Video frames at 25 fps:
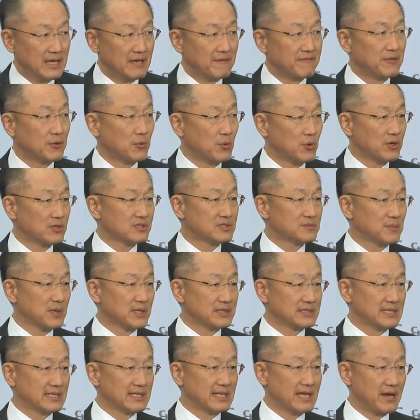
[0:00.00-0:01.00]
If the world's
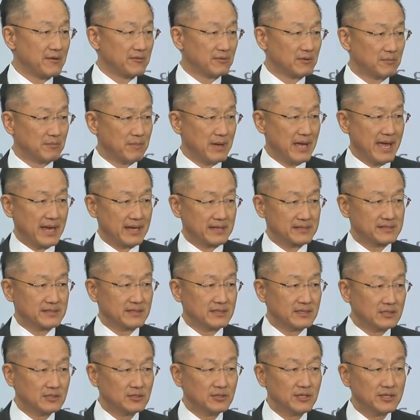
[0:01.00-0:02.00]
multilateral banks,
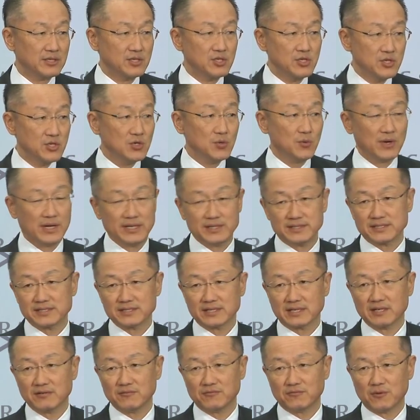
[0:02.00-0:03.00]
including the new
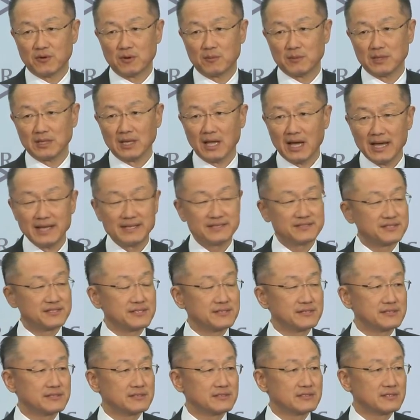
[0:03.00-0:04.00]
ones, can form
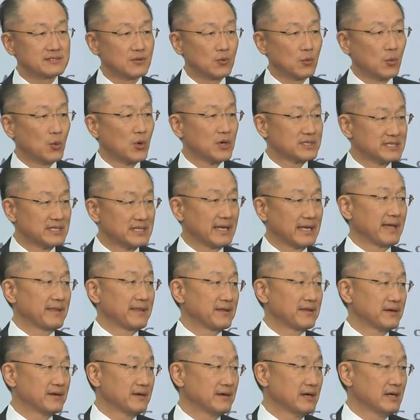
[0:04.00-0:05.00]
alliances, work
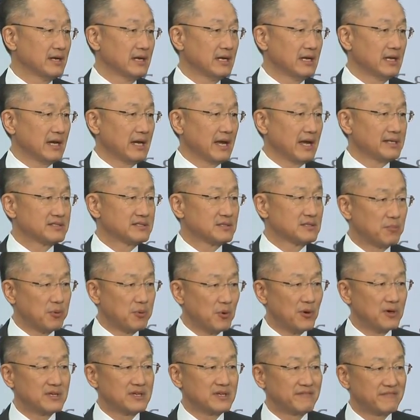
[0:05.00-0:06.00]
together, and
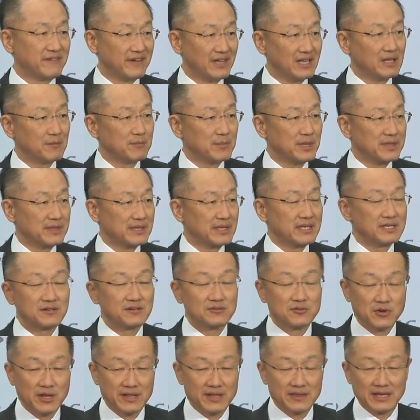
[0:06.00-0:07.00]
support development
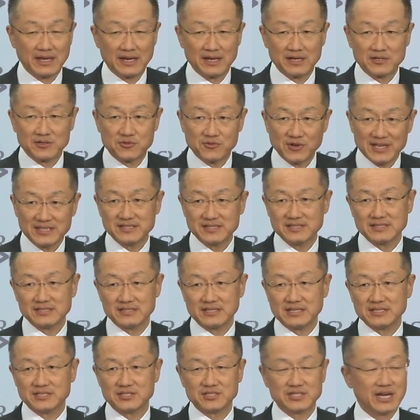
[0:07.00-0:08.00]
that, that addresses
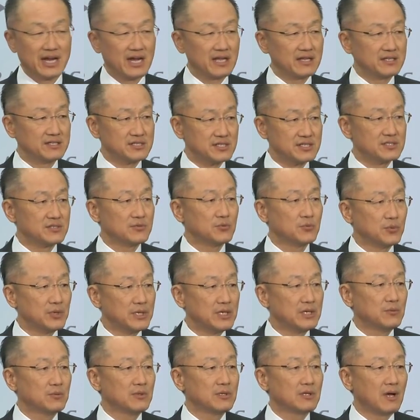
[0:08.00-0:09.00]
these challenges,
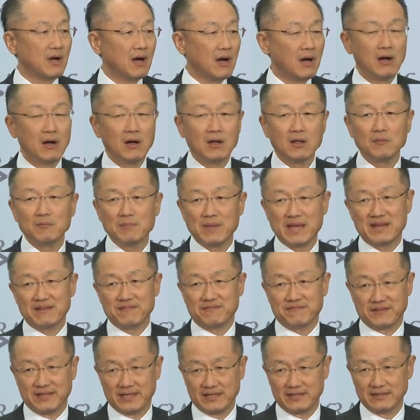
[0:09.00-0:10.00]
we will all
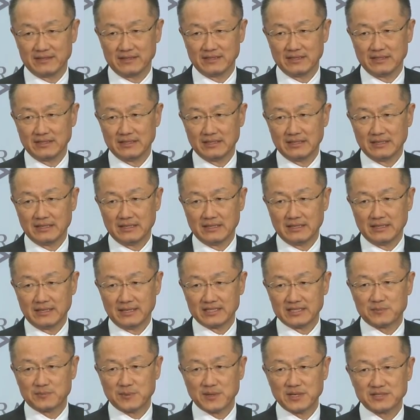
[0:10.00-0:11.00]
benefit,
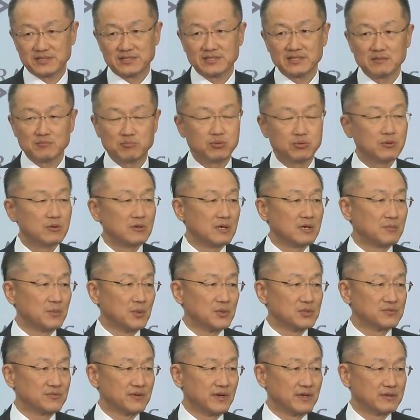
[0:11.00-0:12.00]
especially the poor and
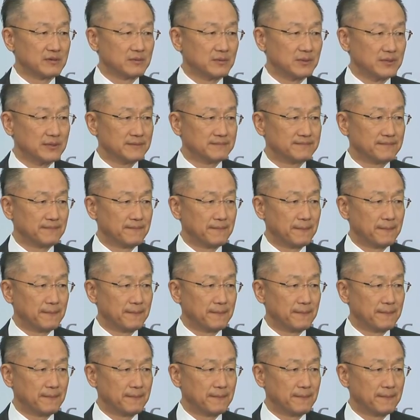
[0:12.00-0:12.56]
most vulnerable.